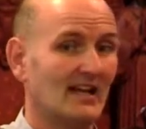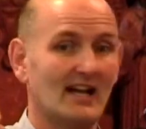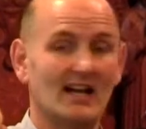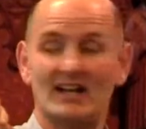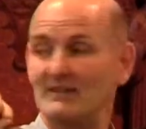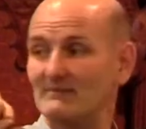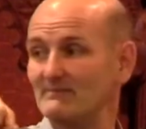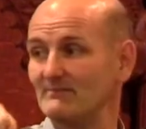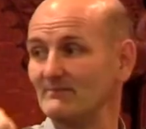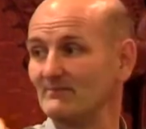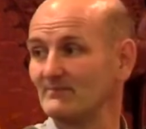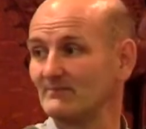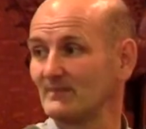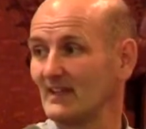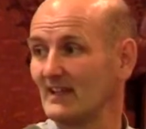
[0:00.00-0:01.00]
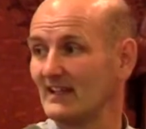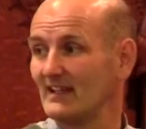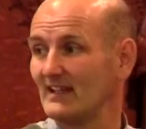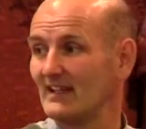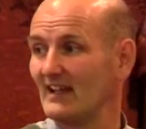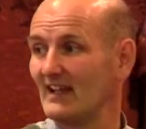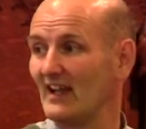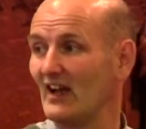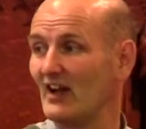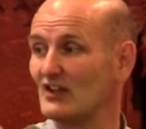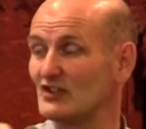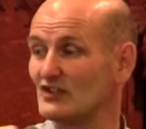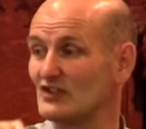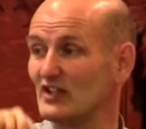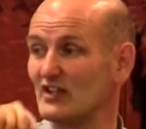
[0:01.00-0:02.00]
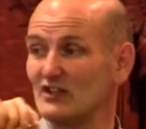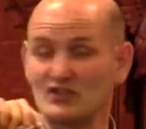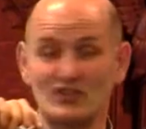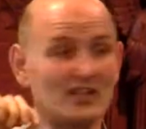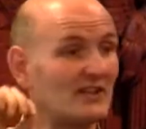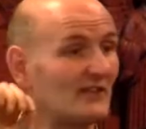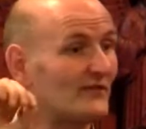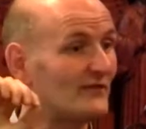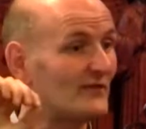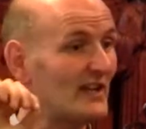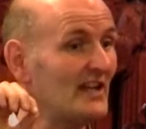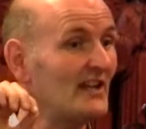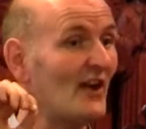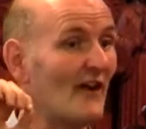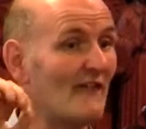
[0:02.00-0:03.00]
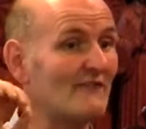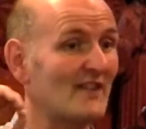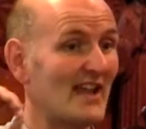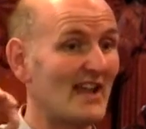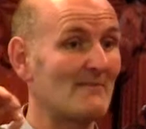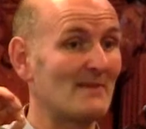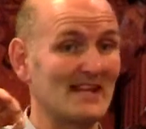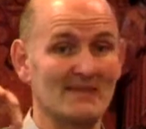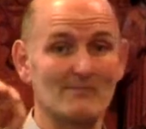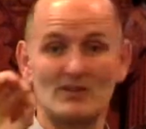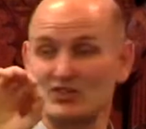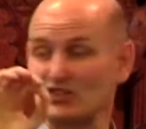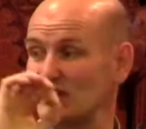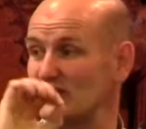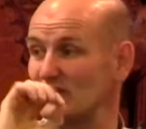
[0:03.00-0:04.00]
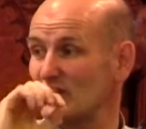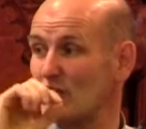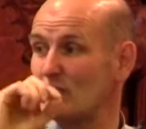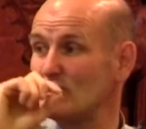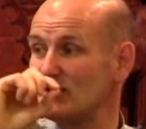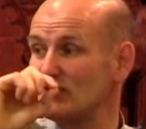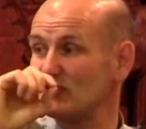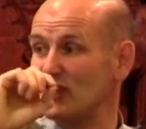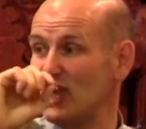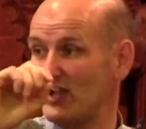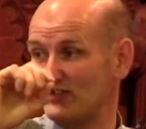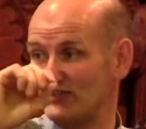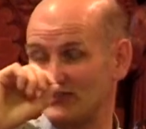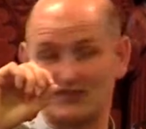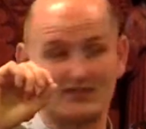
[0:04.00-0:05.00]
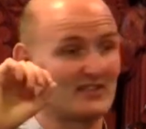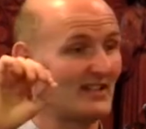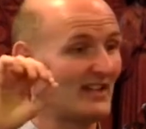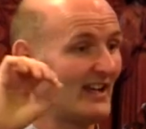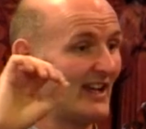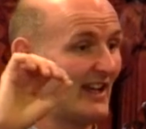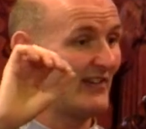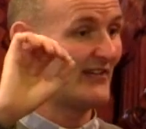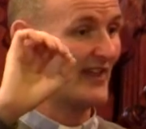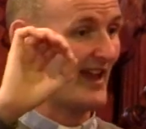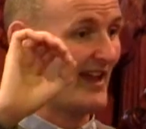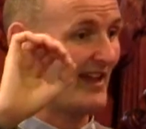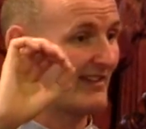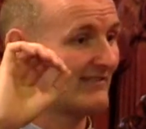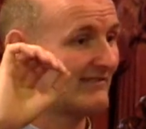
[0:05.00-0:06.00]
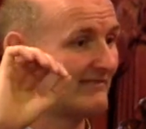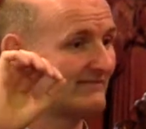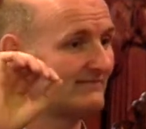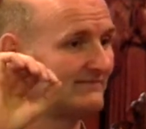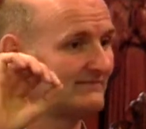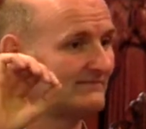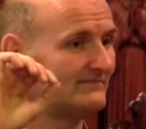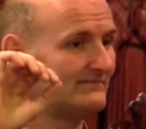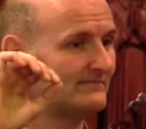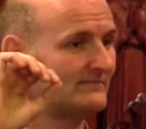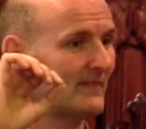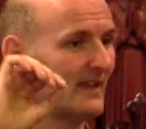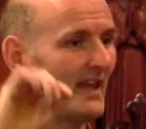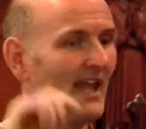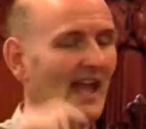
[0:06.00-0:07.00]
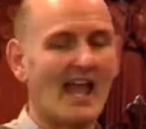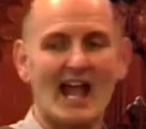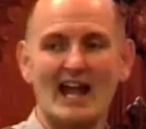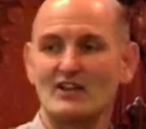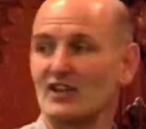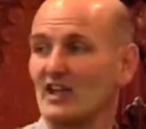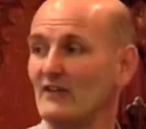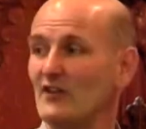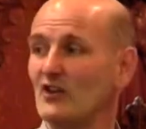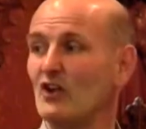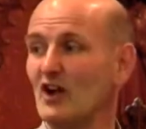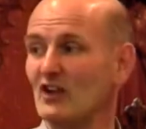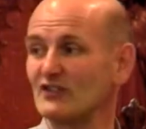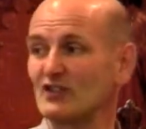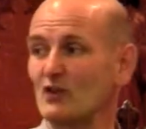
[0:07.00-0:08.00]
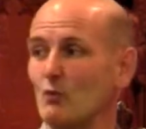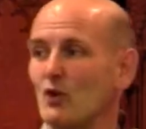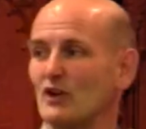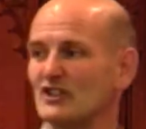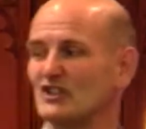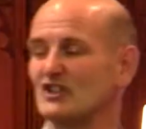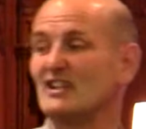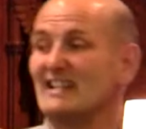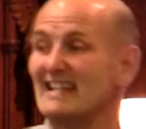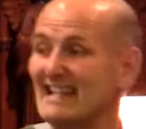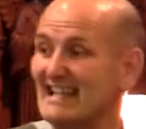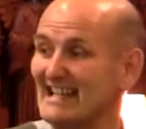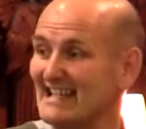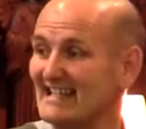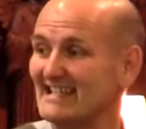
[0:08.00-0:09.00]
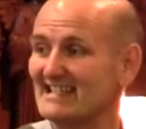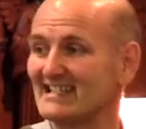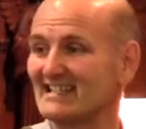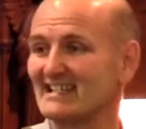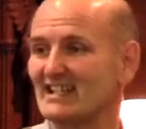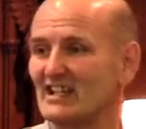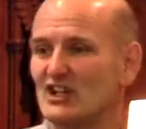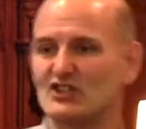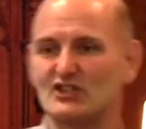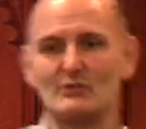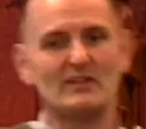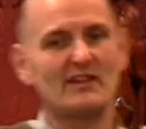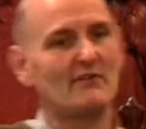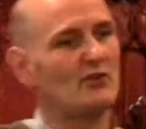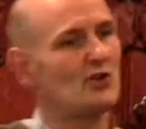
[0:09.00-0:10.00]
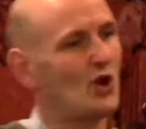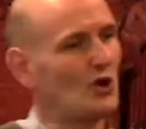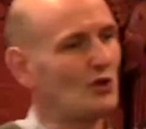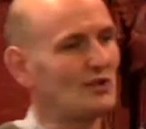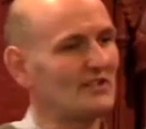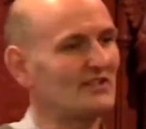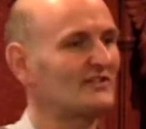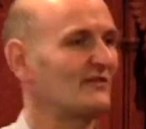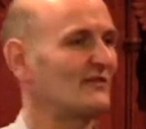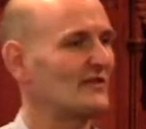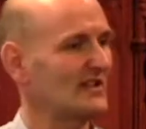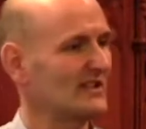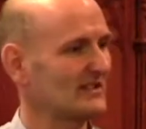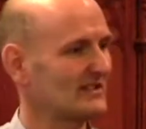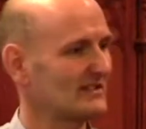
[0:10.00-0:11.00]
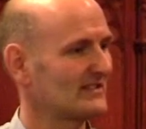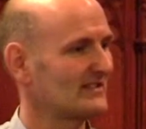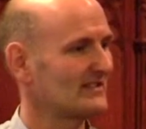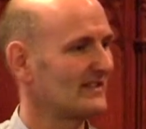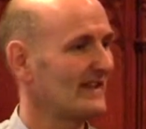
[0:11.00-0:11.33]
Um, uh, she, she can feed her family, but she is only just there. And if you'd asked her, what does she need? She would have given you a whole list of things.